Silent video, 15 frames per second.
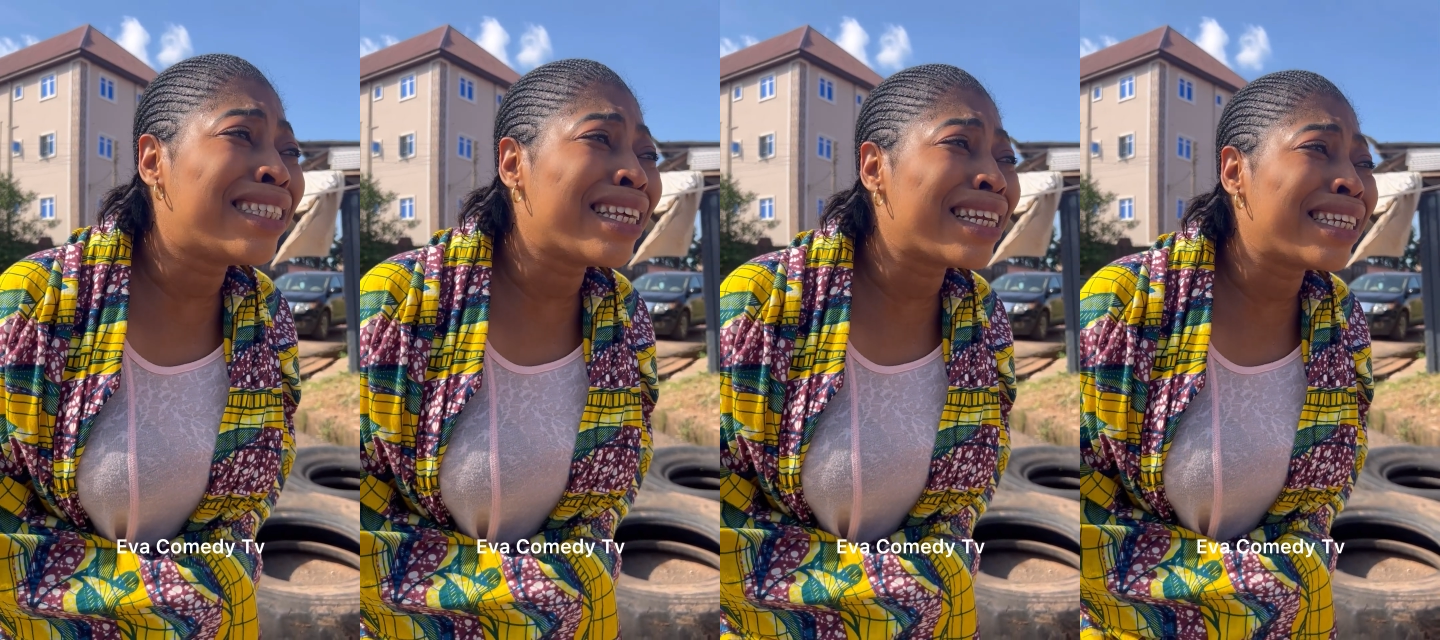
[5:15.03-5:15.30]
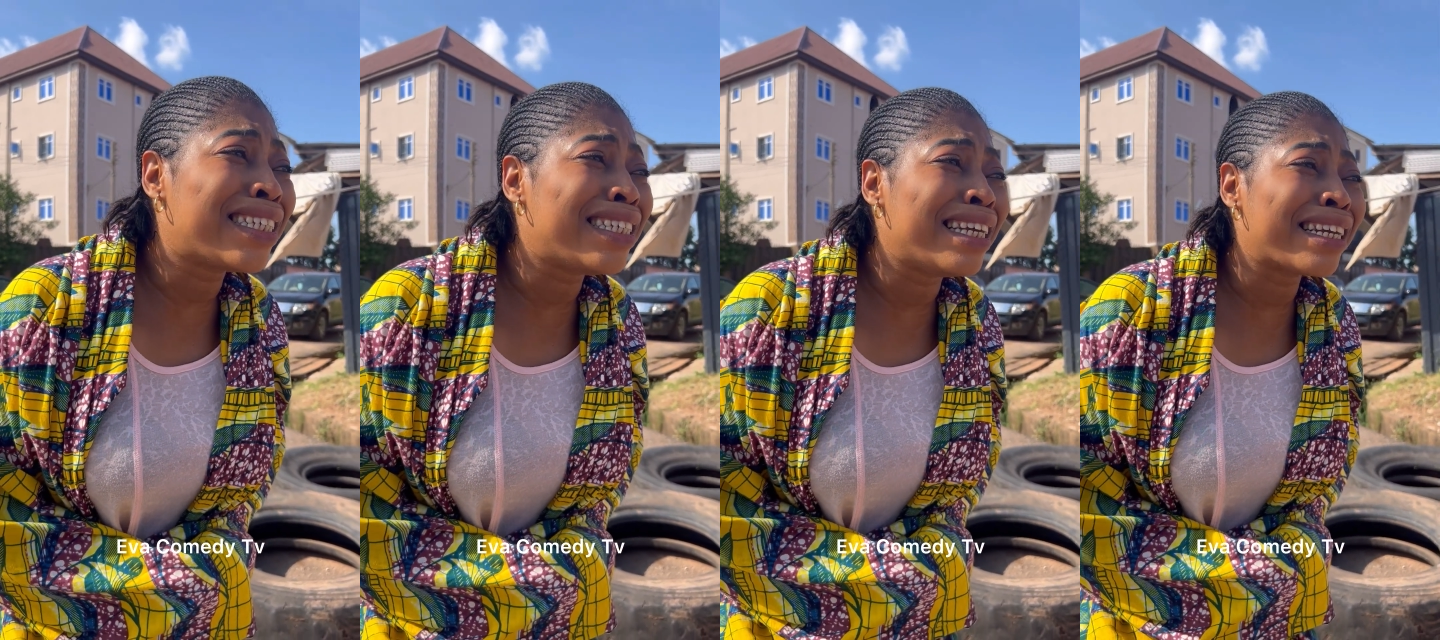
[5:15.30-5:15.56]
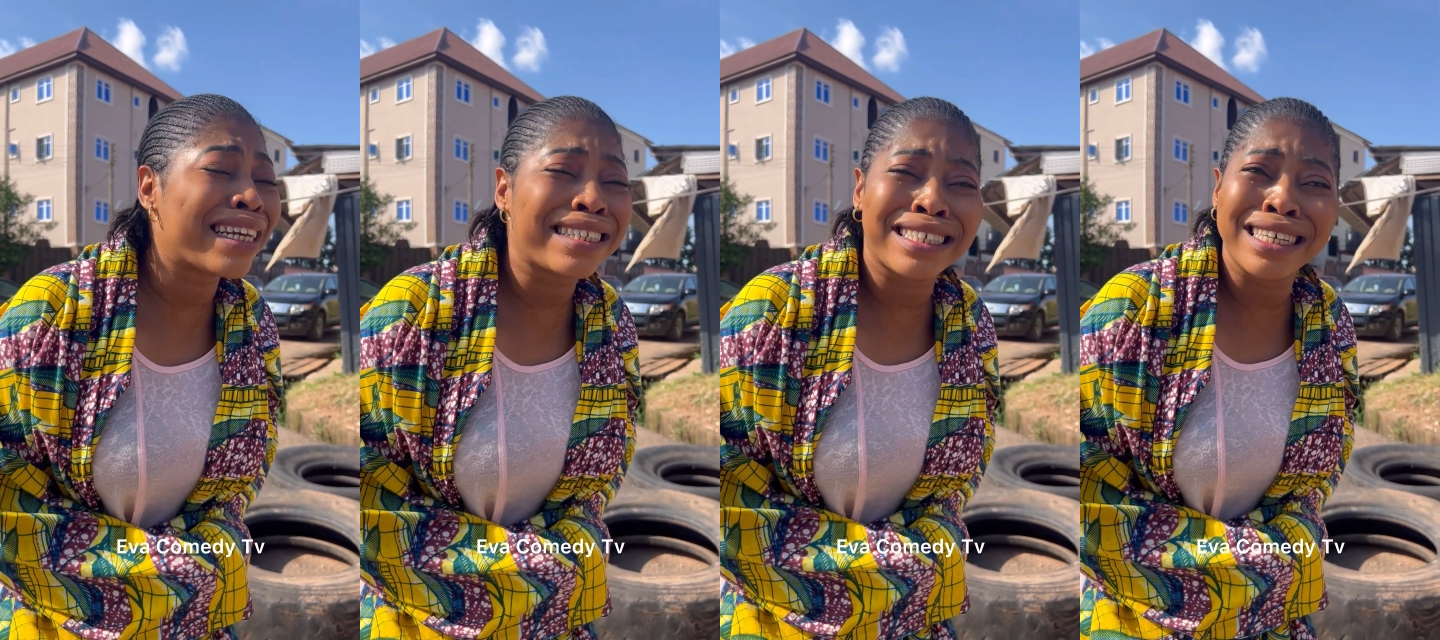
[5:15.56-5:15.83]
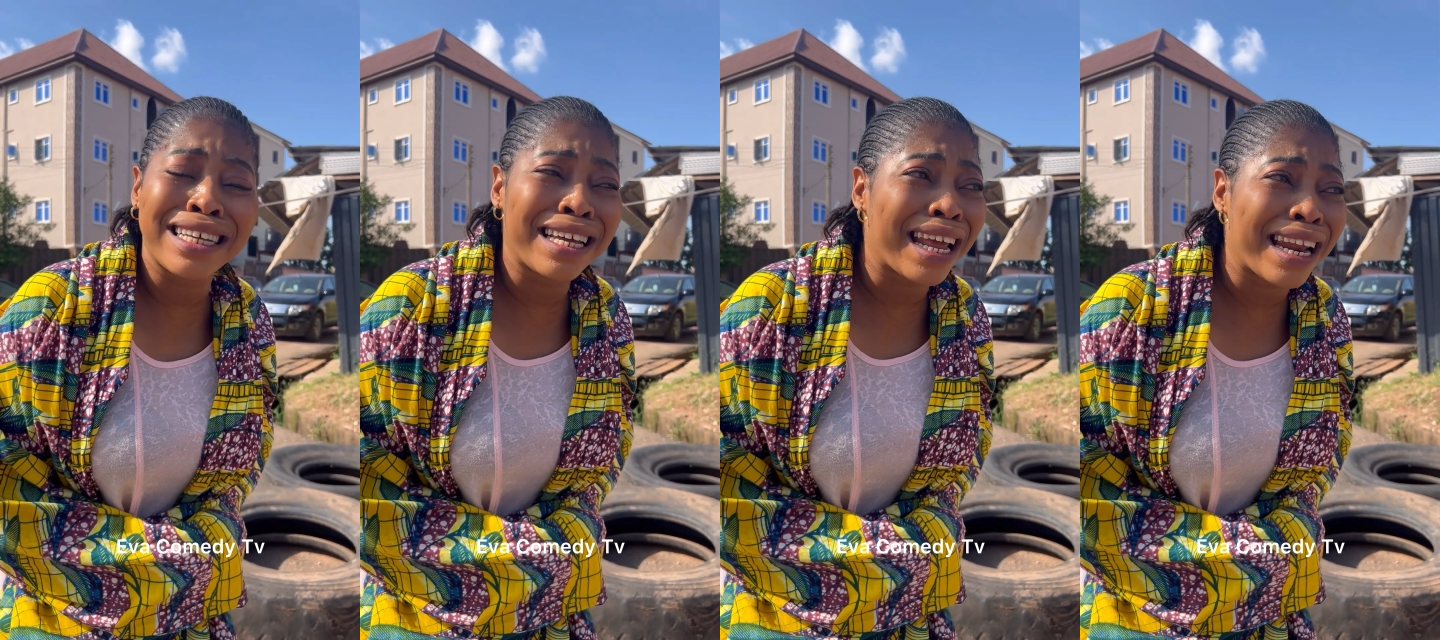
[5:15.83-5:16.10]
rich, rich,
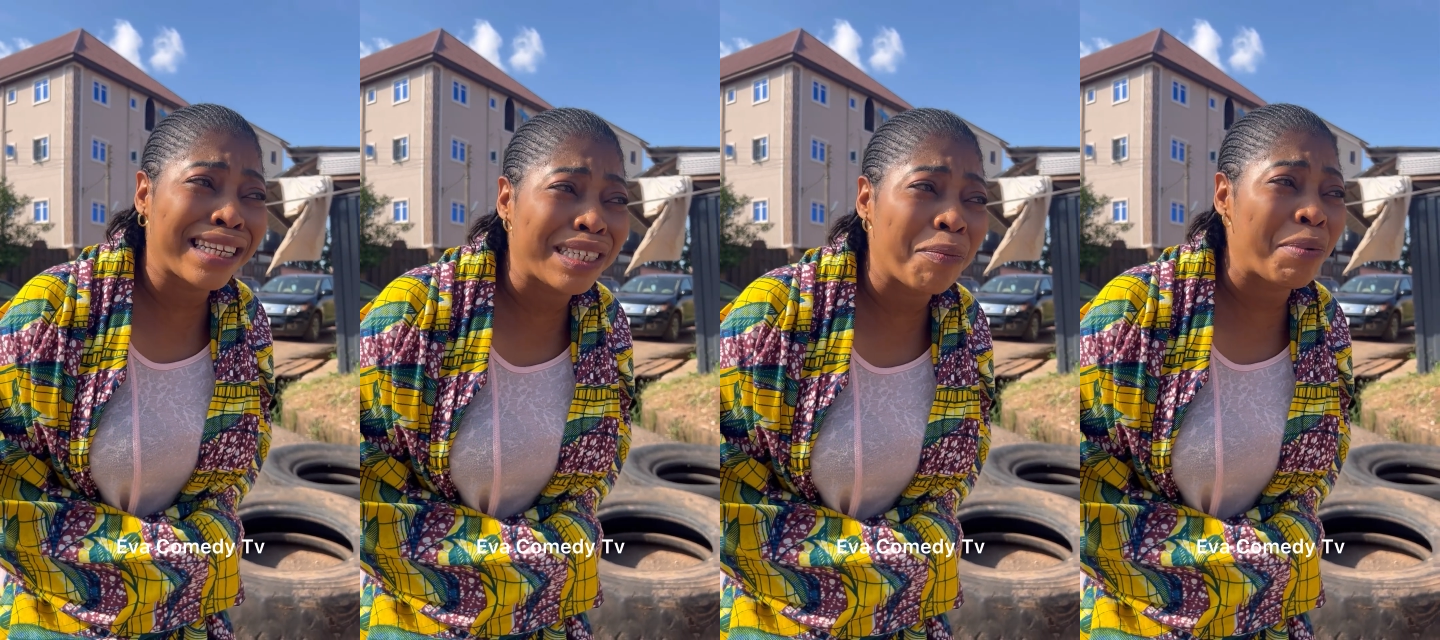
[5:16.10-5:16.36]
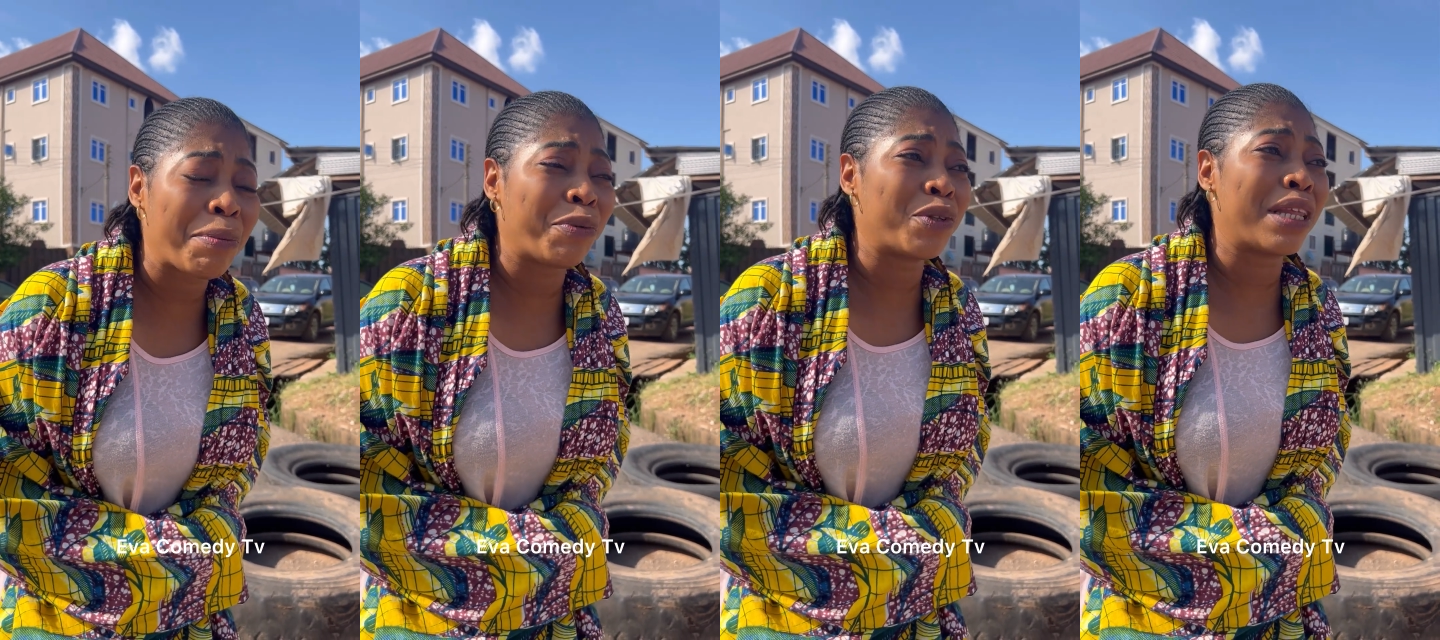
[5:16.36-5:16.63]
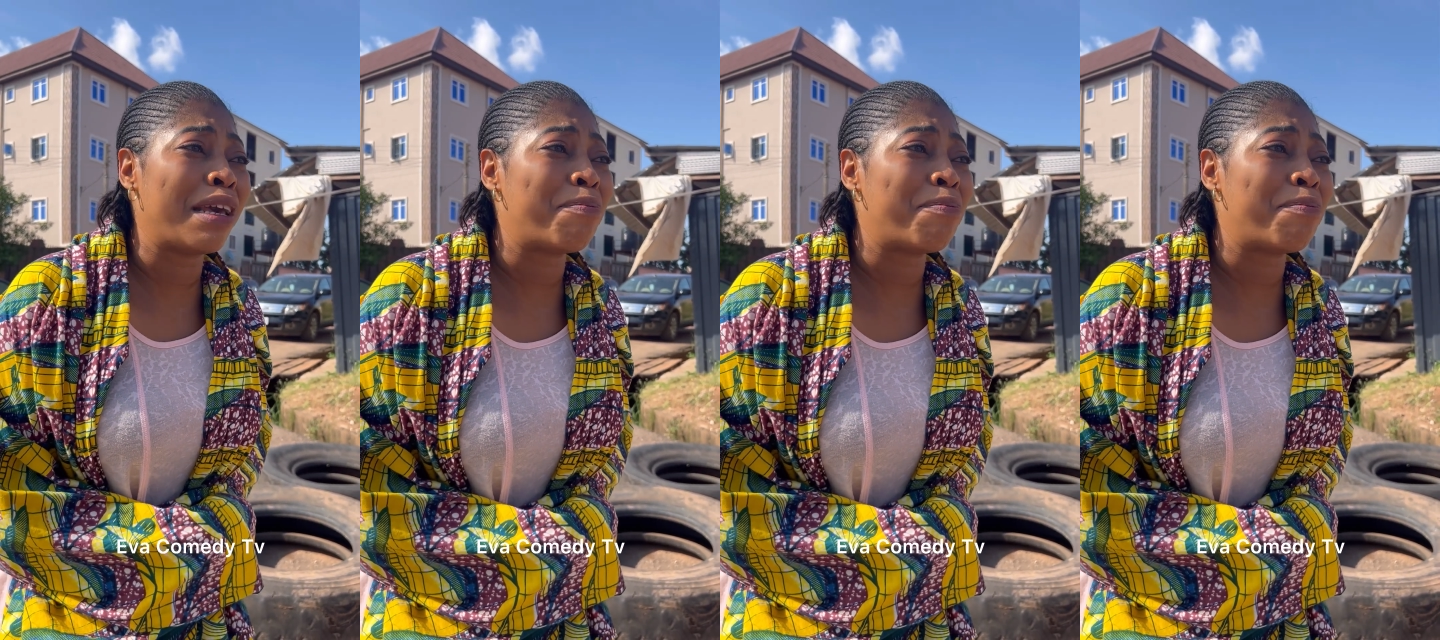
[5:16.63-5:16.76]
rich people they